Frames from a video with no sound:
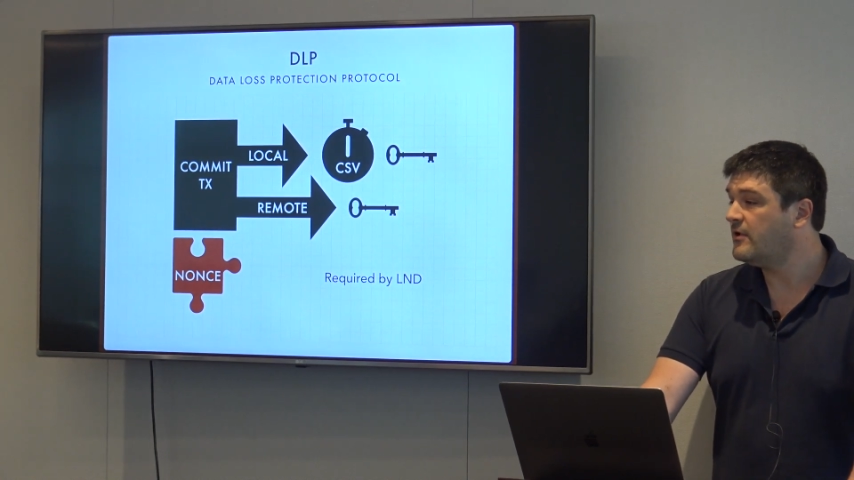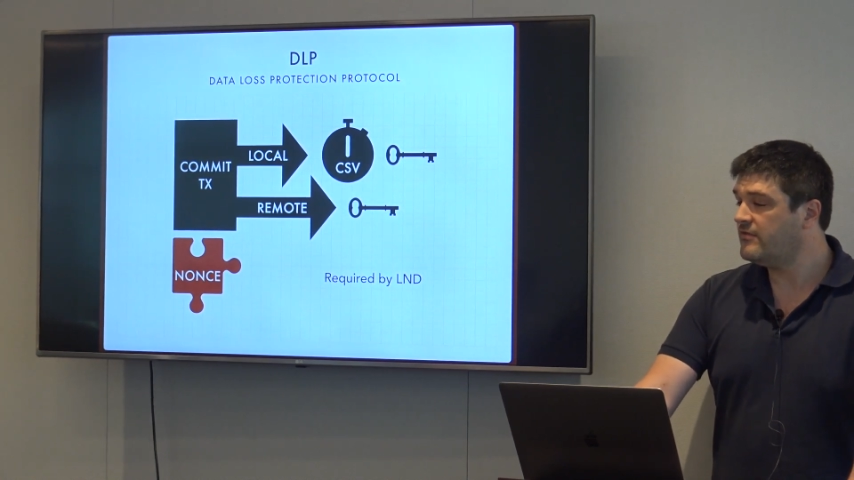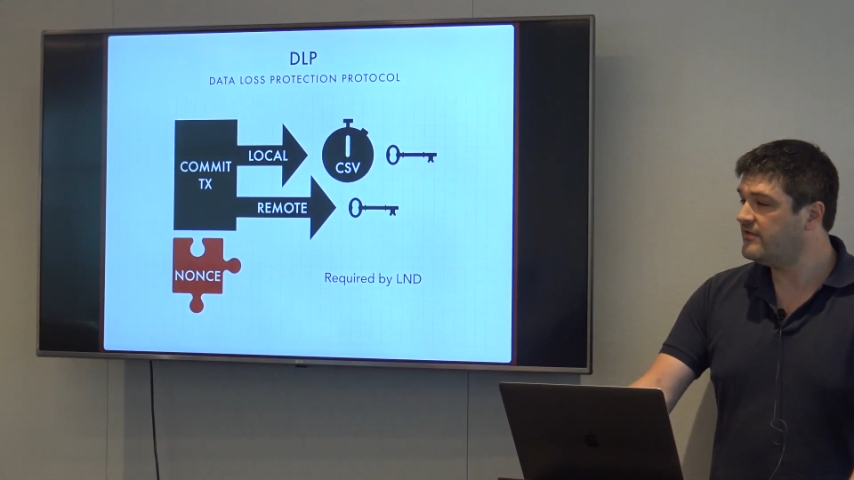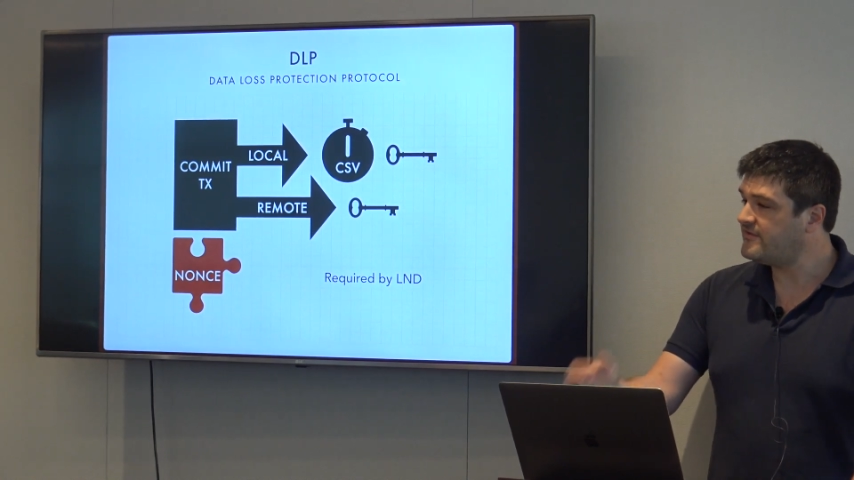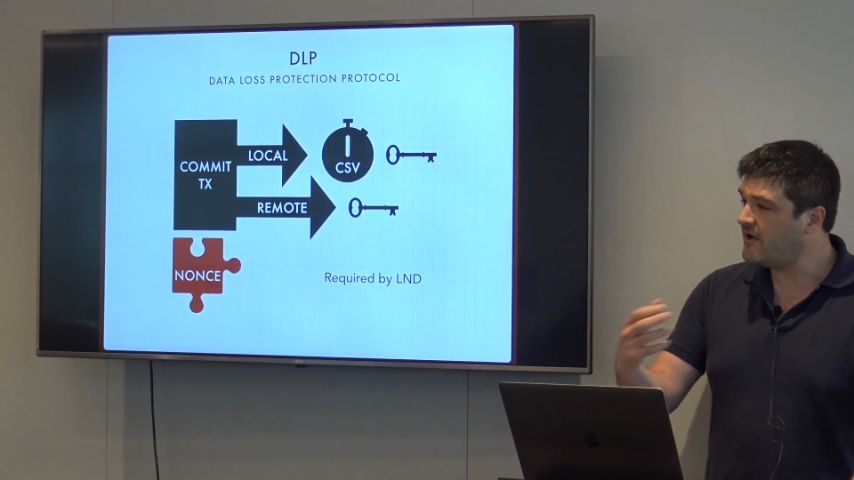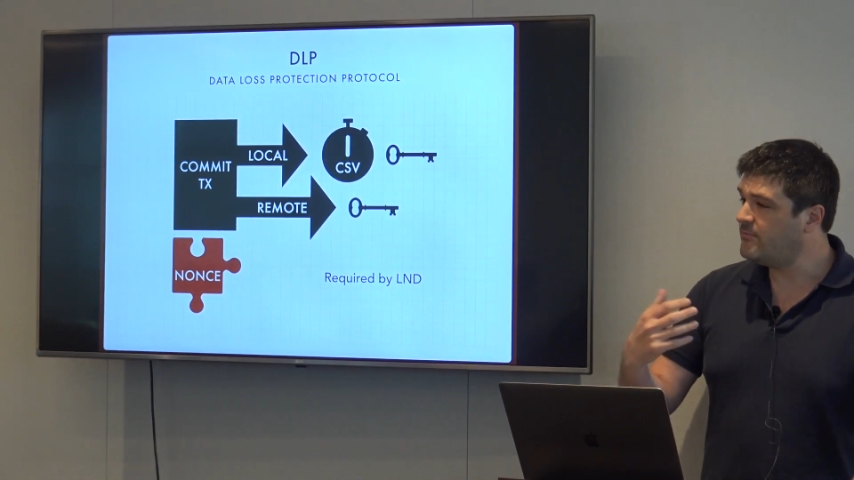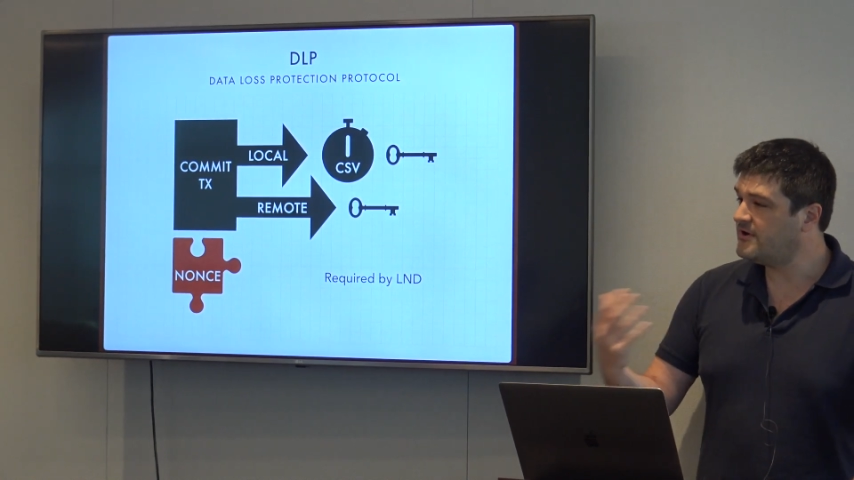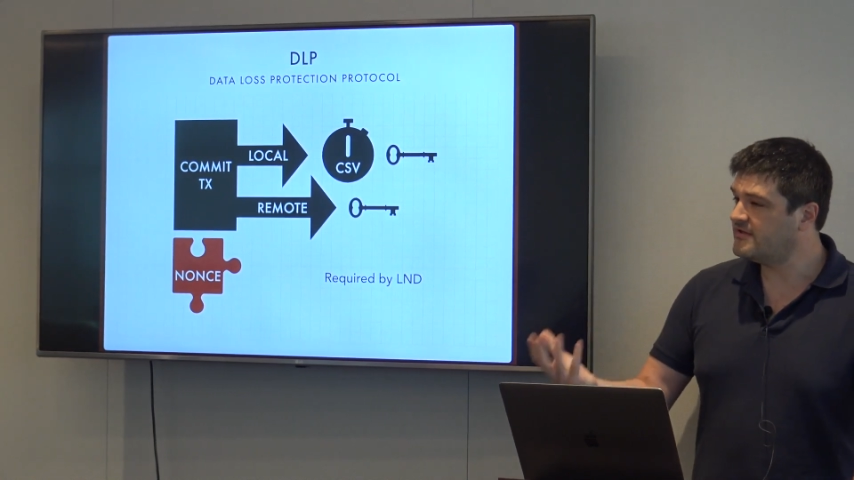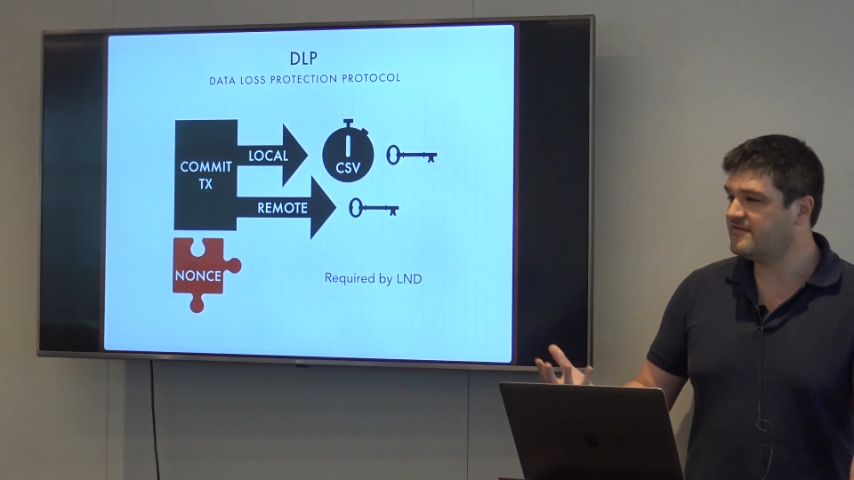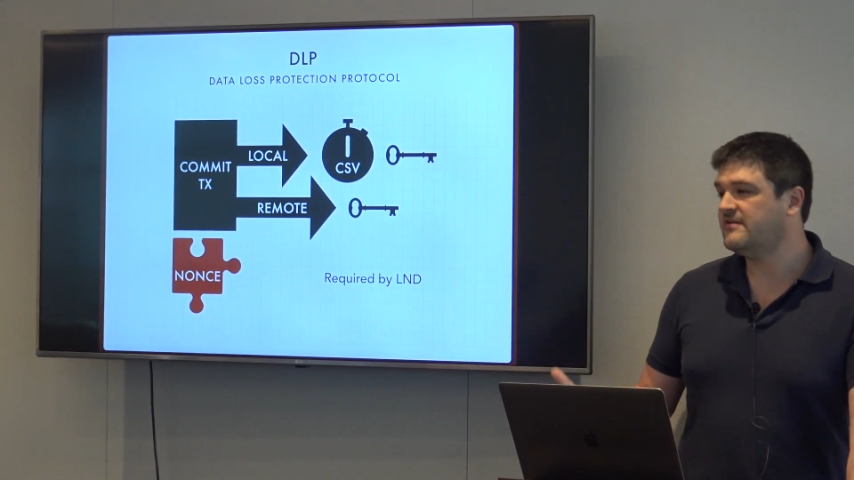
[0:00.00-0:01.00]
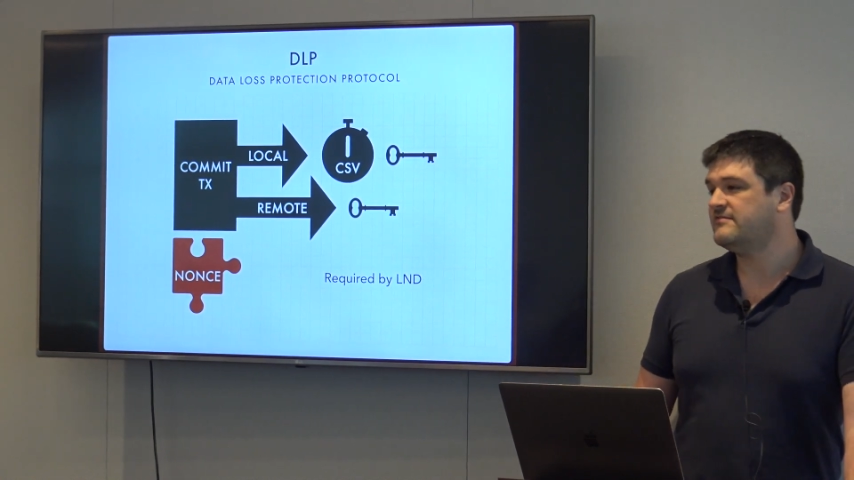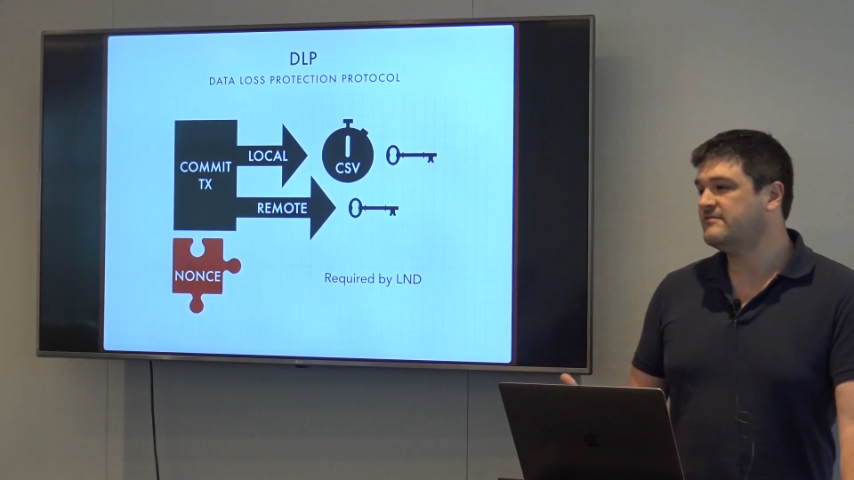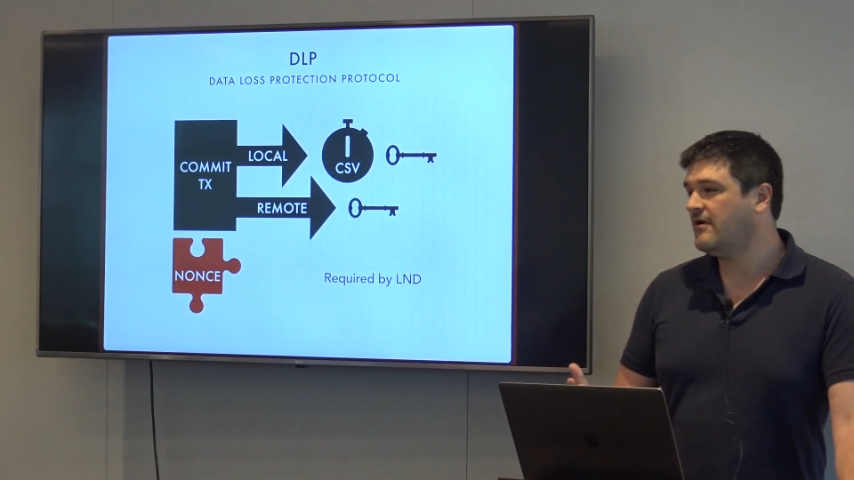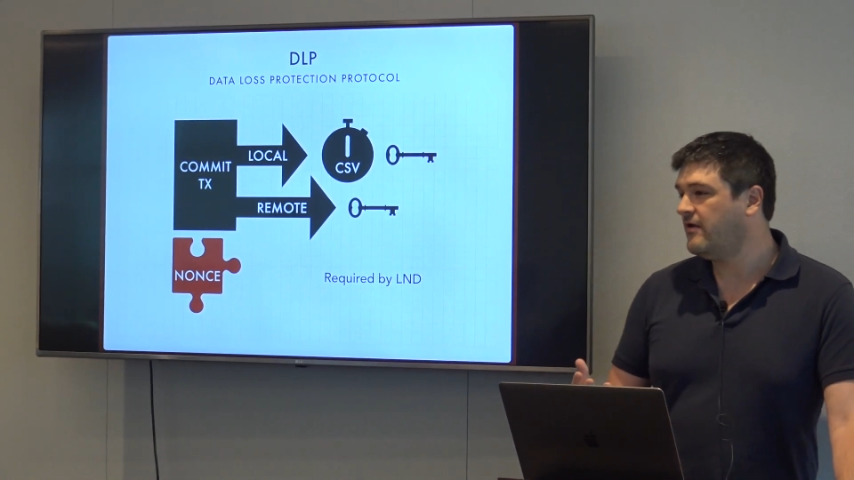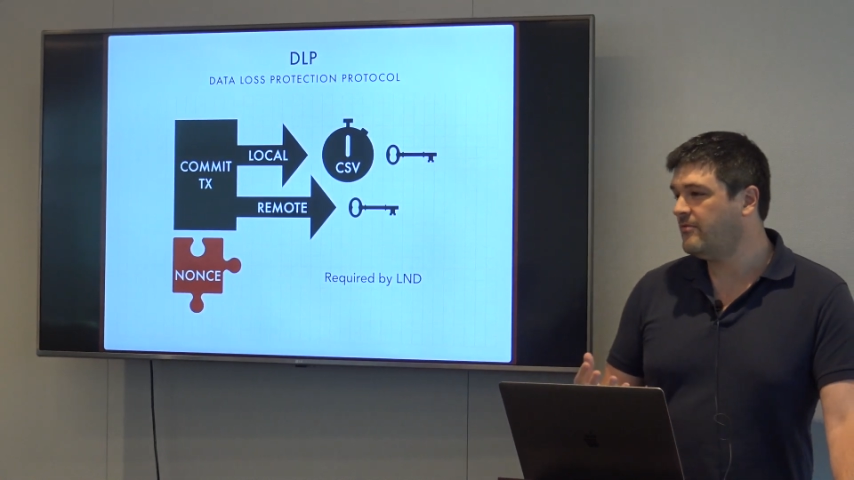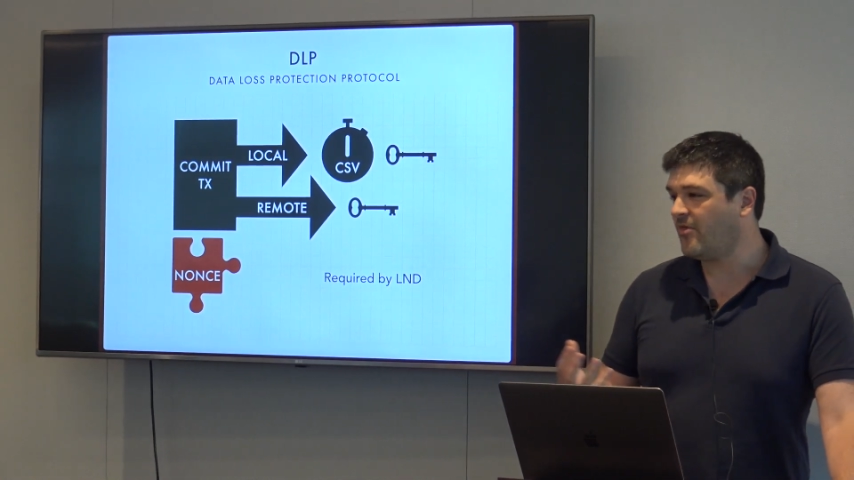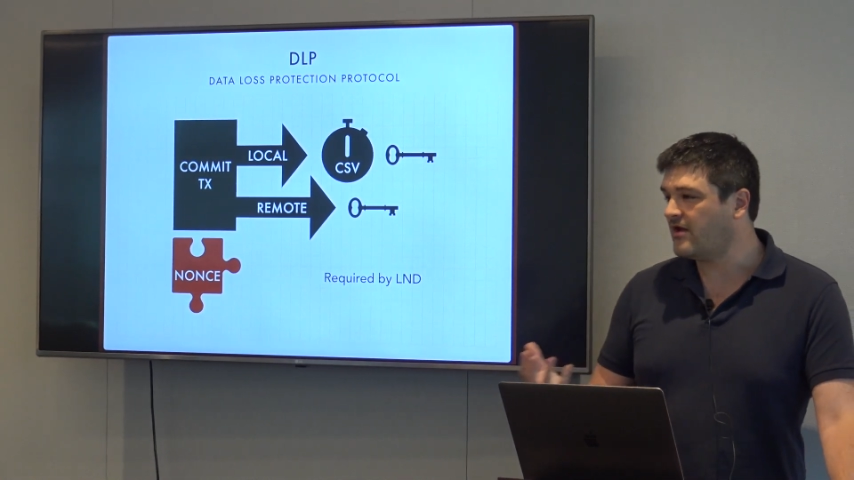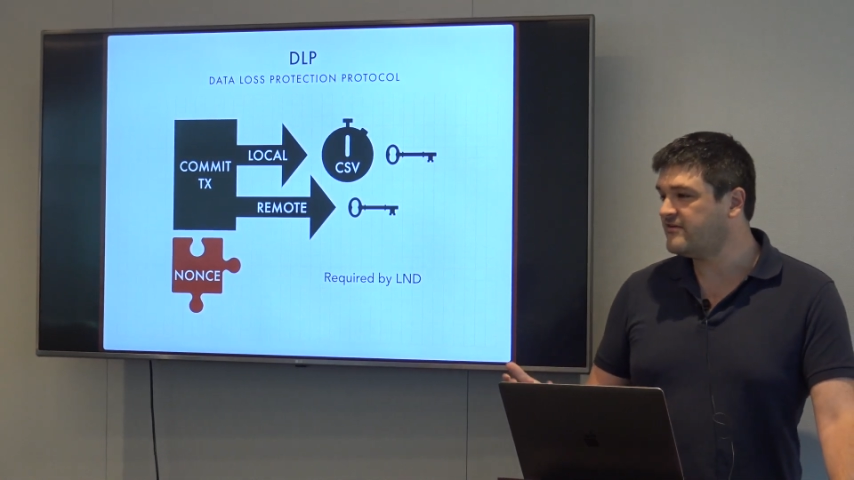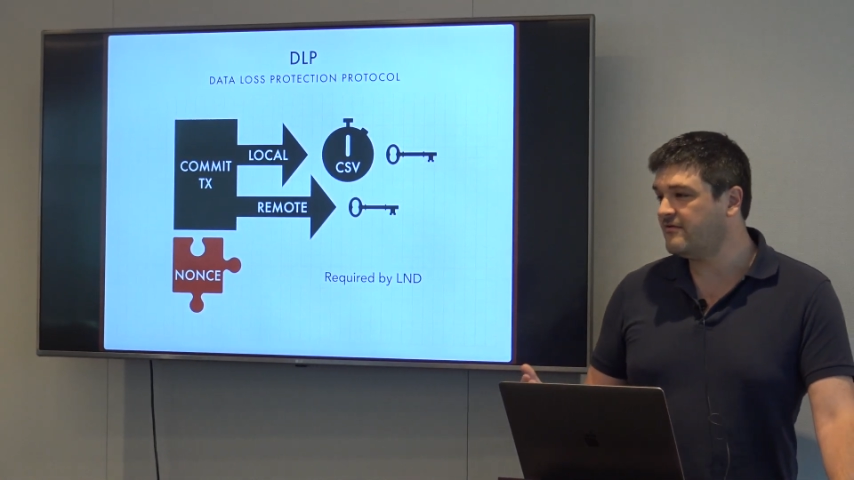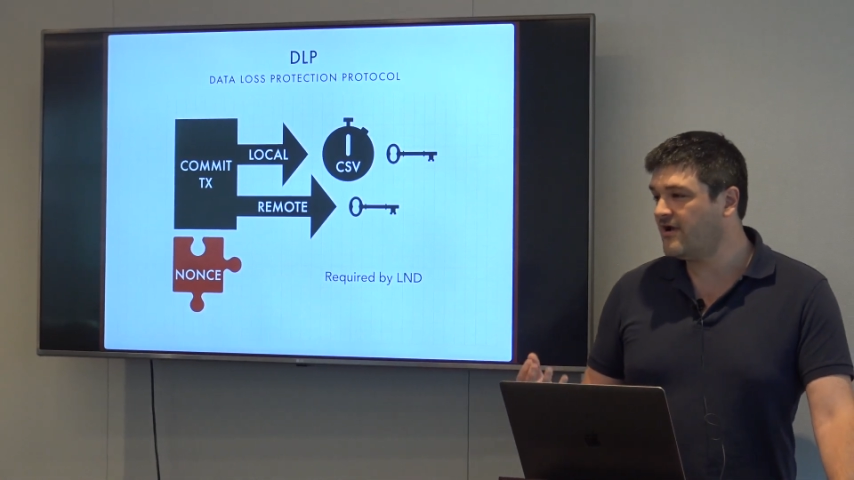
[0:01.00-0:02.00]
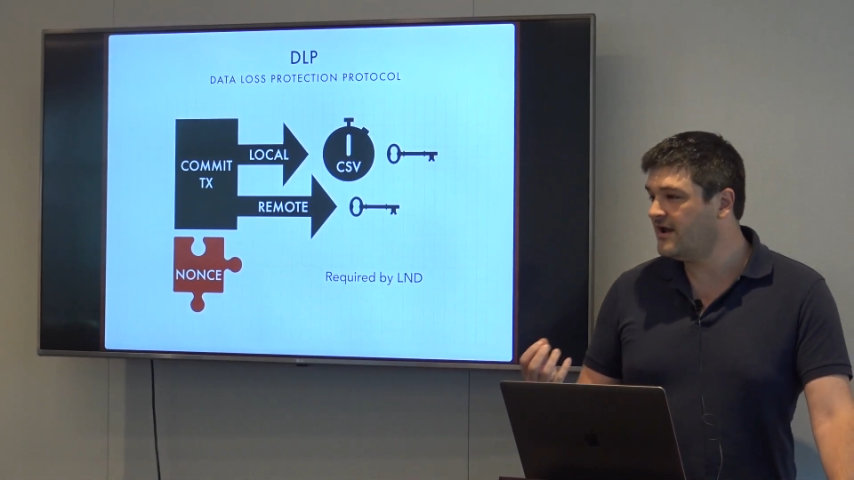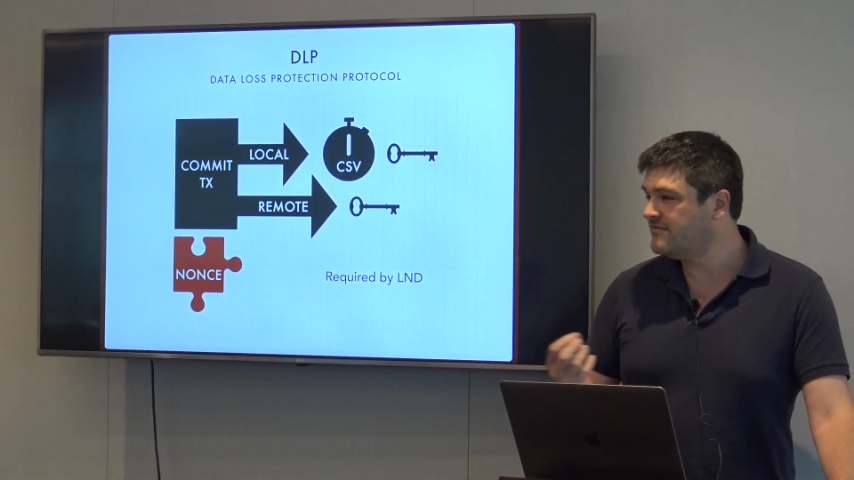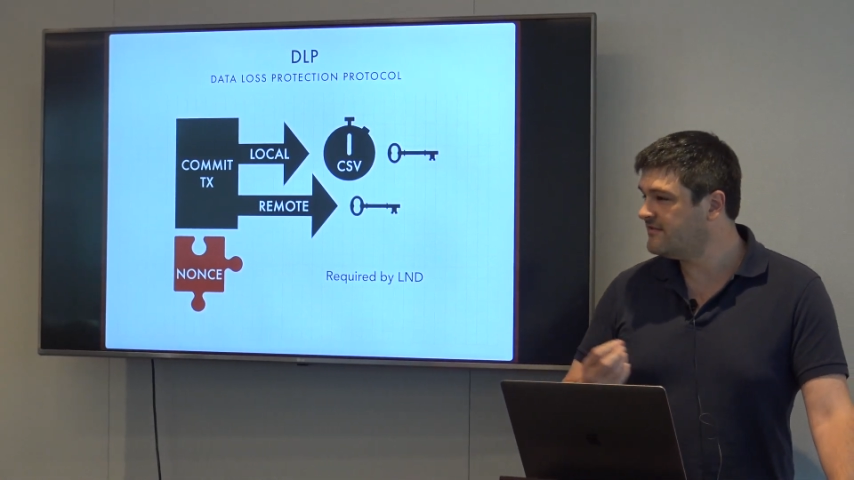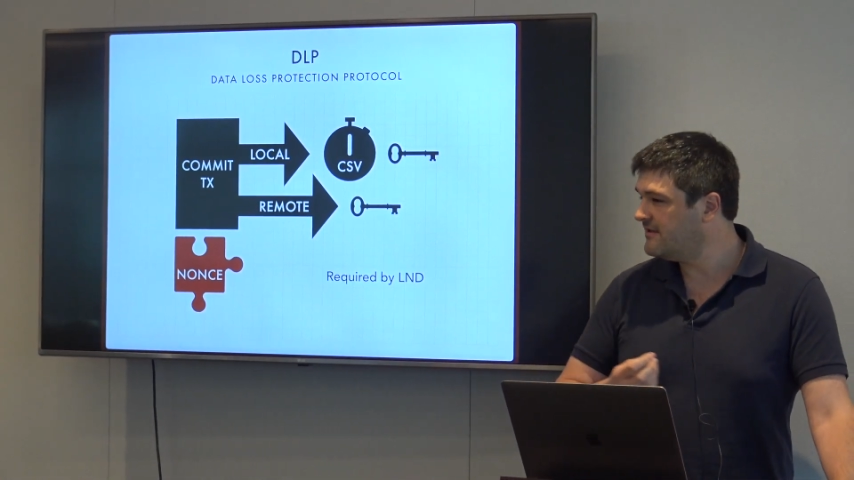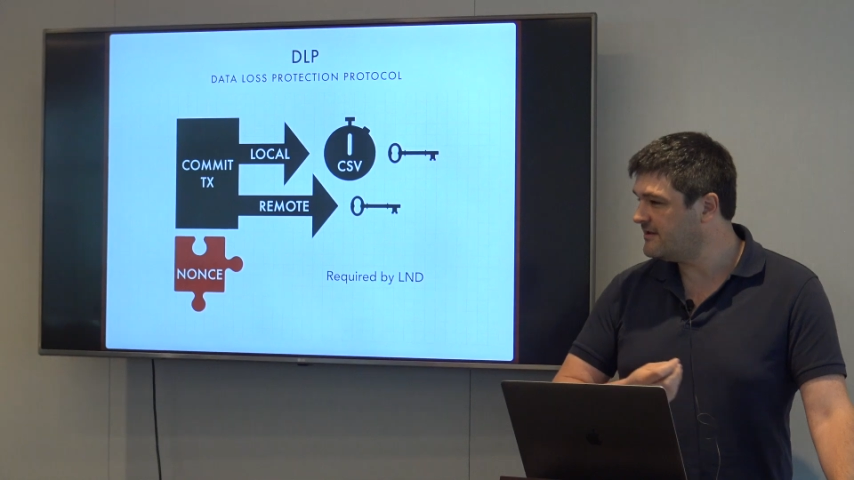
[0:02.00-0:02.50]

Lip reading: Well, this output exists on the blockchain, right? It's